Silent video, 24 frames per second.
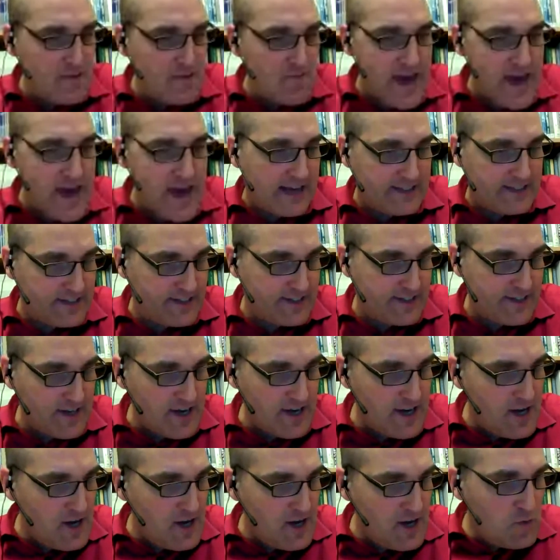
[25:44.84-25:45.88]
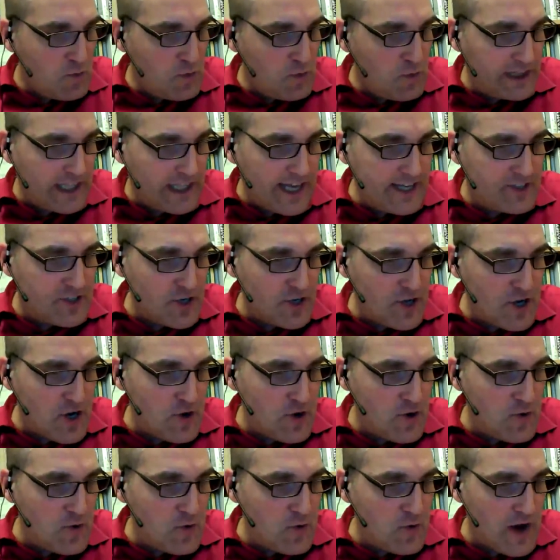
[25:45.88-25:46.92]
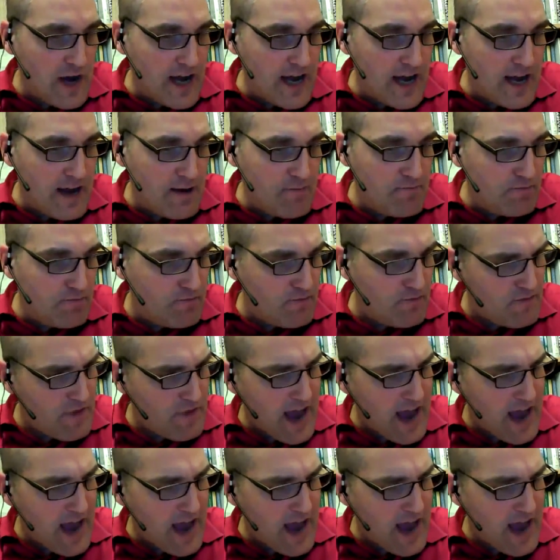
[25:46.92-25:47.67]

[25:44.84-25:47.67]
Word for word: Mass would like to know um,